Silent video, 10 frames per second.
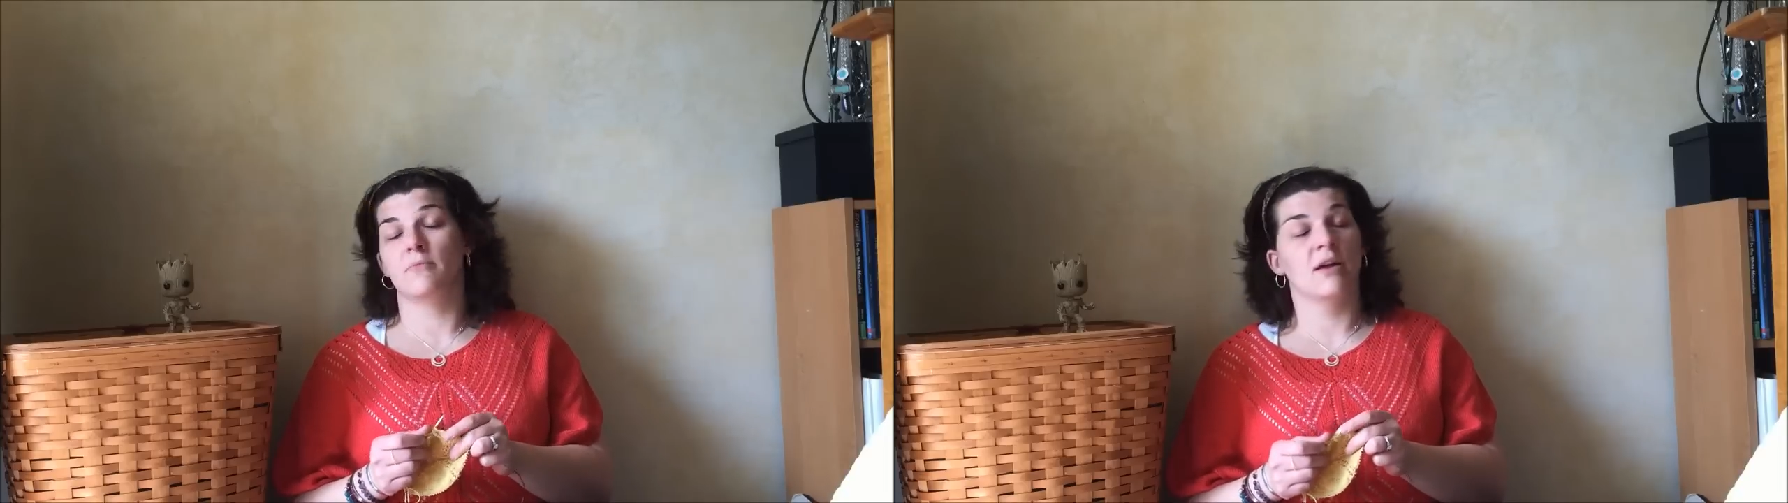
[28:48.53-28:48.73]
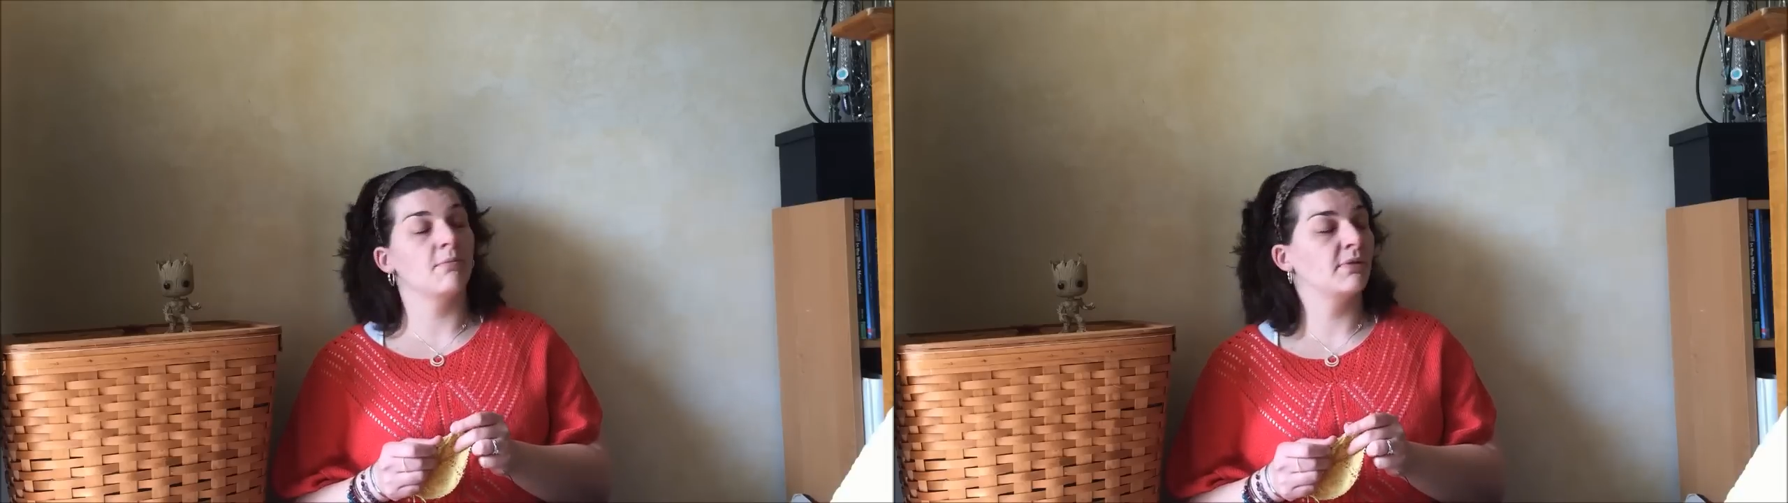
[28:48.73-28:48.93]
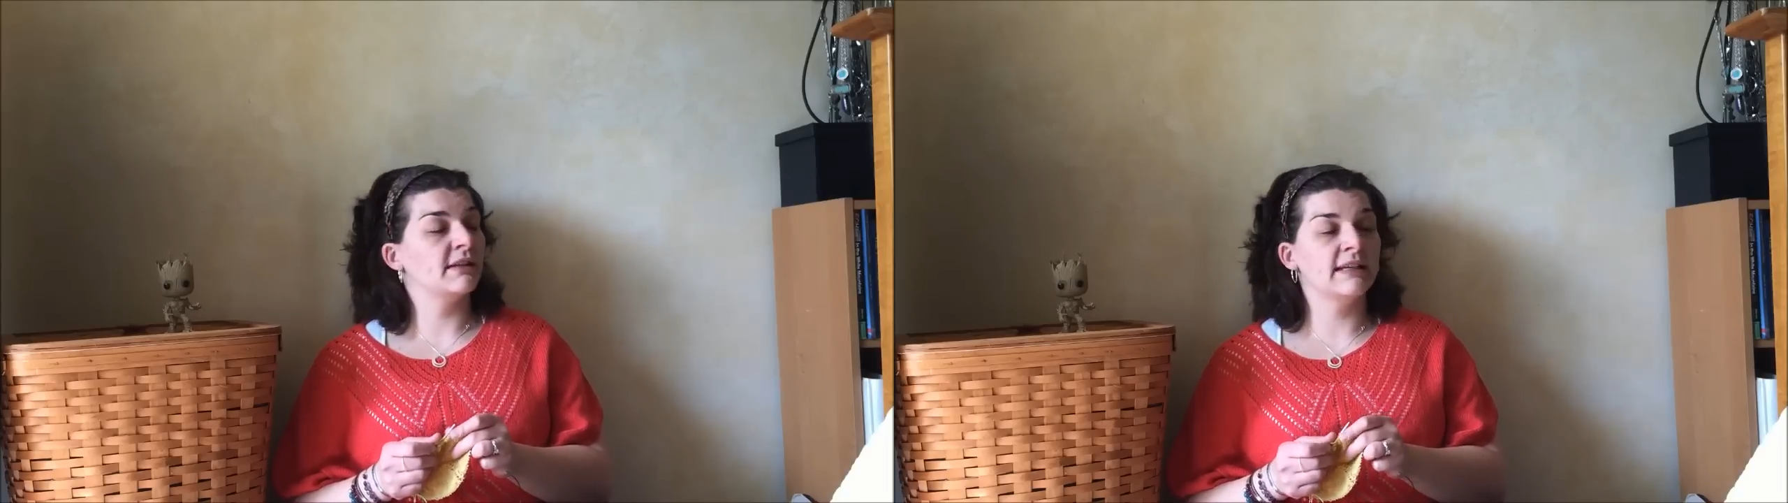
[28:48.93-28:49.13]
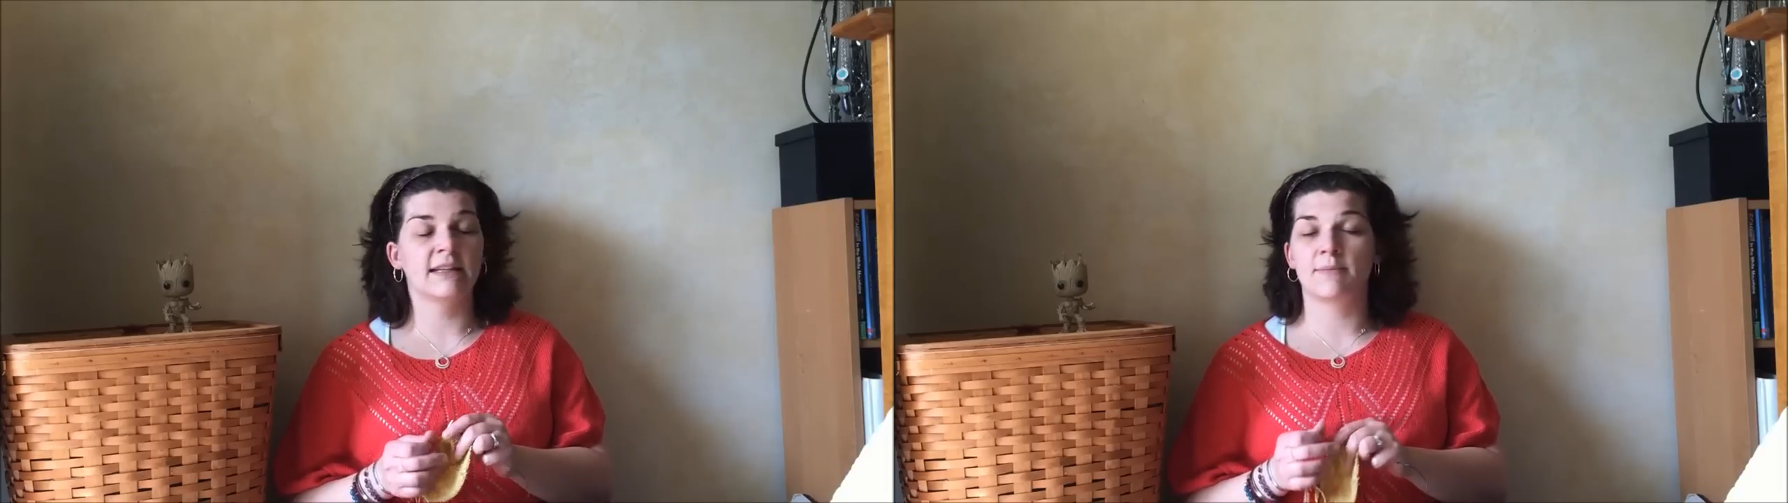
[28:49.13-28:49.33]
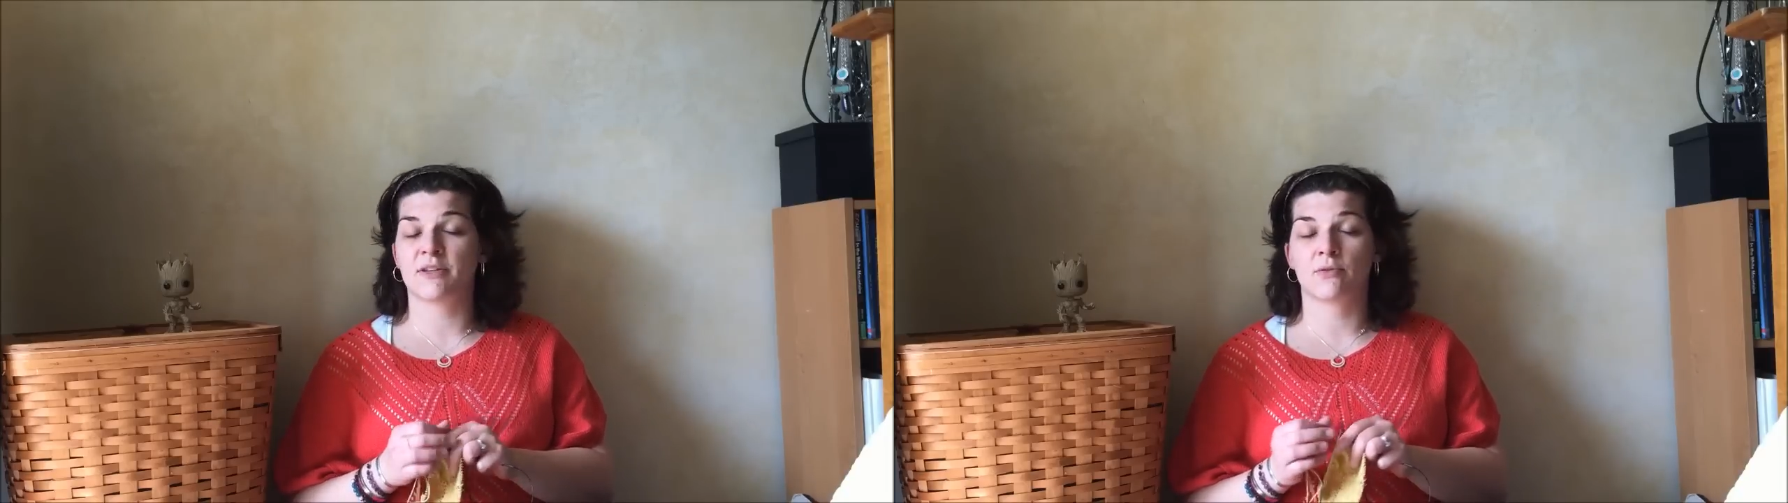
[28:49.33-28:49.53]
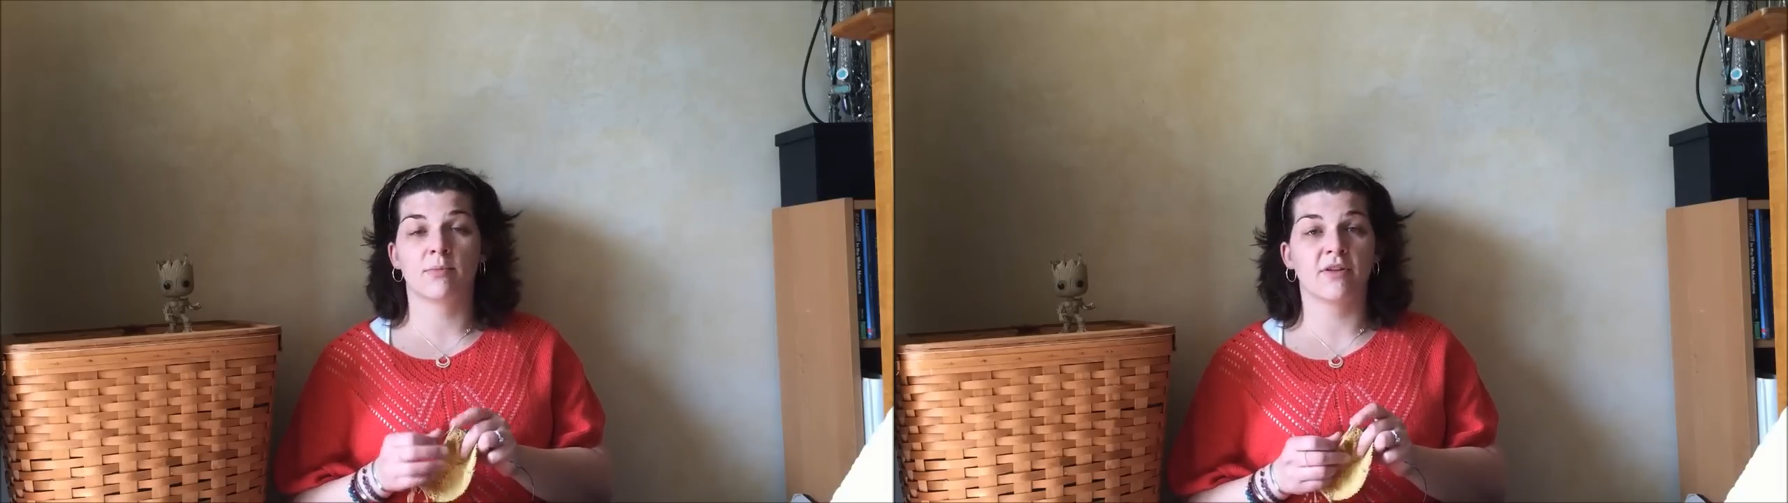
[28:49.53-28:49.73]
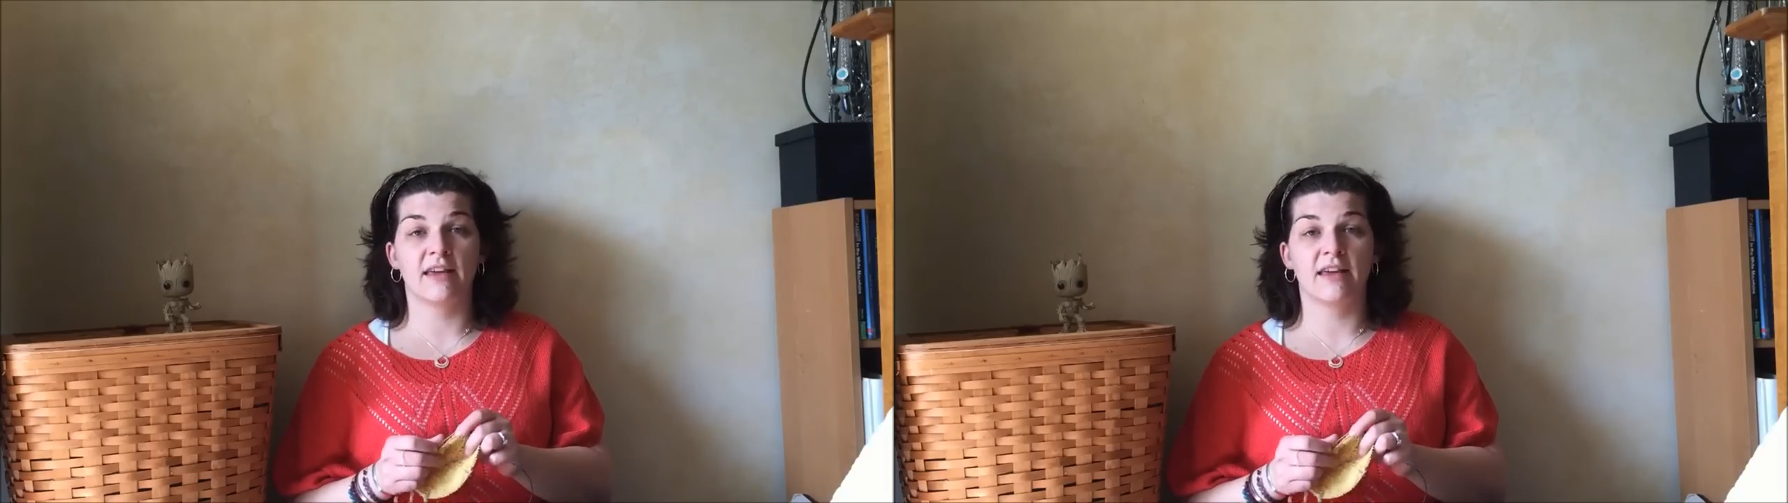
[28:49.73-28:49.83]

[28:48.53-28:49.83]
completely miserable,